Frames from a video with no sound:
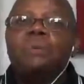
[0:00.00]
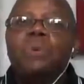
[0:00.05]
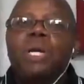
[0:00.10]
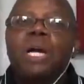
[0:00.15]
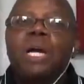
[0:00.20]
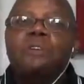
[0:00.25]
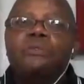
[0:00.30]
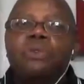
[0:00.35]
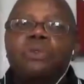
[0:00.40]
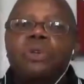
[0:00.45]

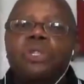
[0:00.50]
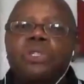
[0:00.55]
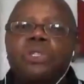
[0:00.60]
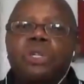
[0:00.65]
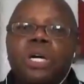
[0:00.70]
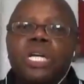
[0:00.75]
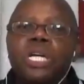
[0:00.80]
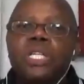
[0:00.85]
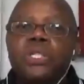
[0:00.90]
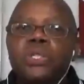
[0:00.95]
when I first
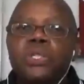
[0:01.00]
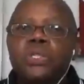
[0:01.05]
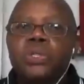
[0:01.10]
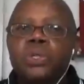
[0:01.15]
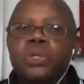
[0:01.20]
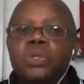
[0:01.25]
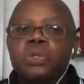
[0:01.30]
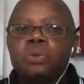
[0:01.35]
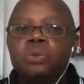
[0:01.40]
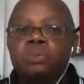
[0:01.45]
started
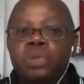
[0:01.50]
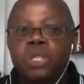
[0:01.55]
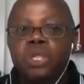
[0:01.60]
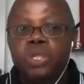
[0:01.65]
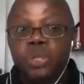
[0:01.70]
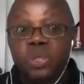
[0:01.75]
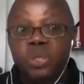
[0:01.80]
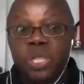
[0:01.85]
YouTube in